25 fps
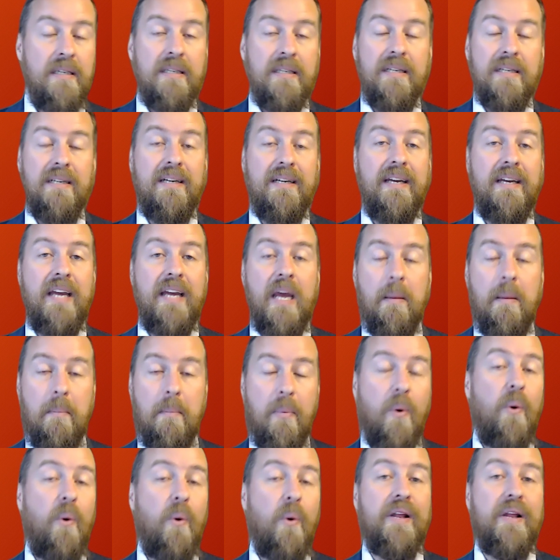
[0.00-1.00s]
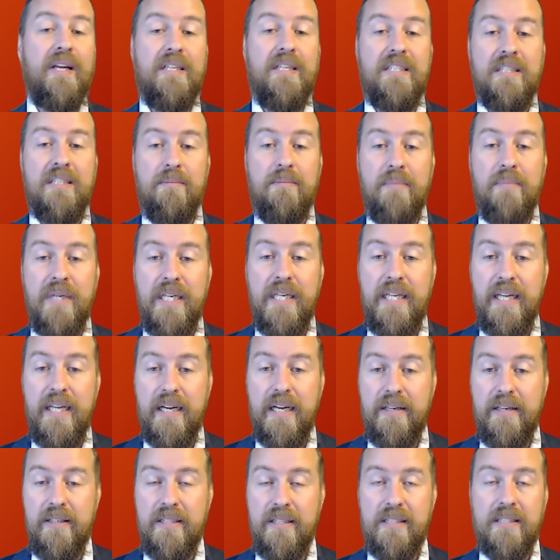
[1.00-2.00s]
import
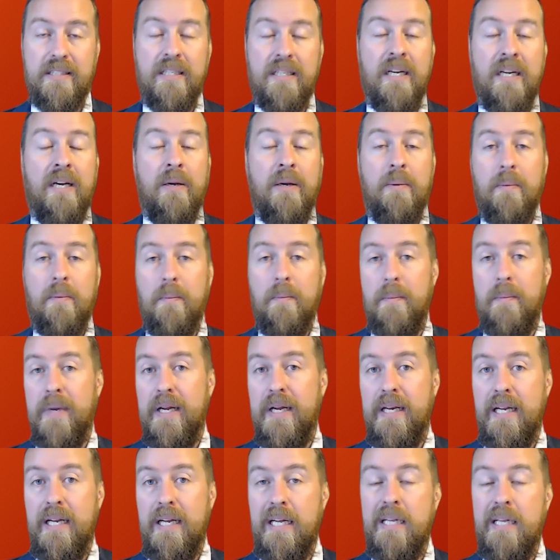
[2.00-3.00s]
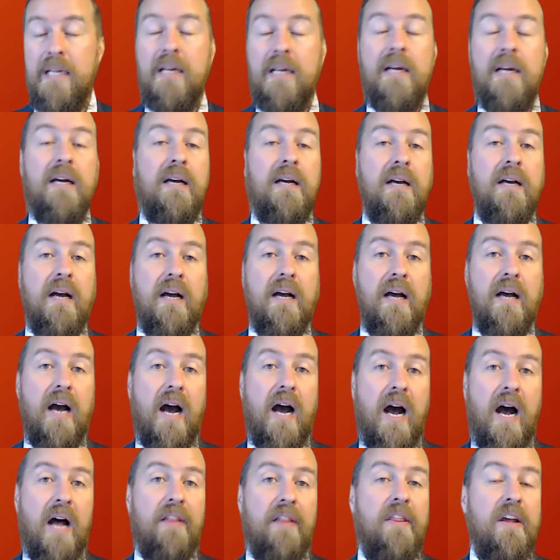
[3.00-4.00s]
intermediaries, meaning
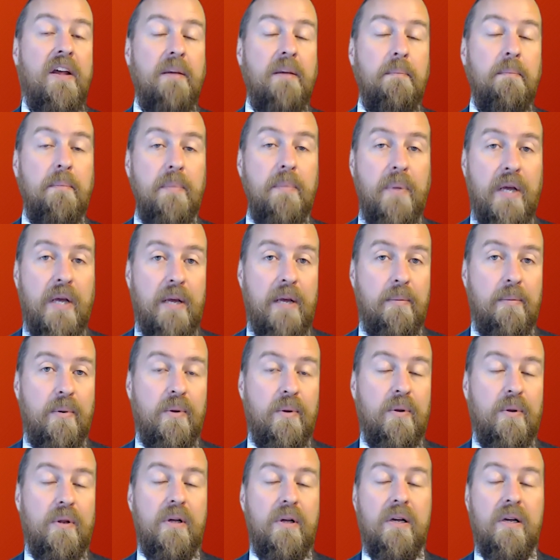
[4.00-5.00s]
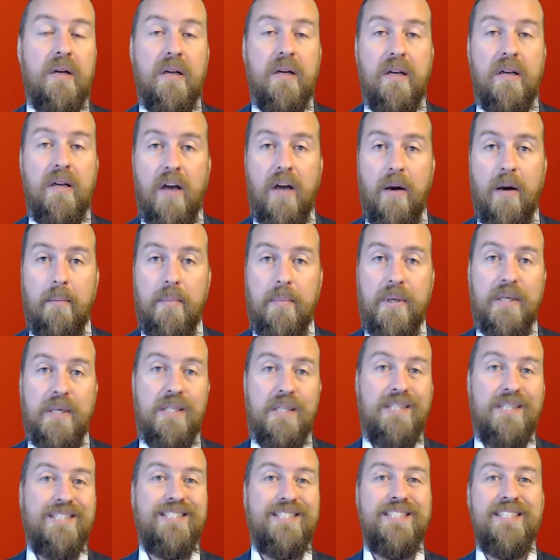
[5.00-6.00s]
are there people,
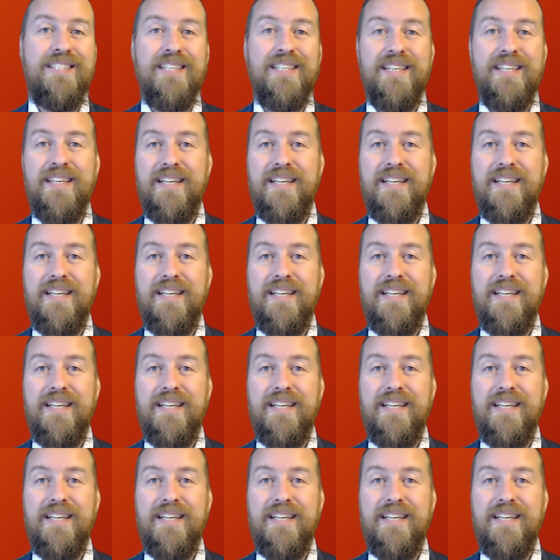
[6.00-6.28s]
companies,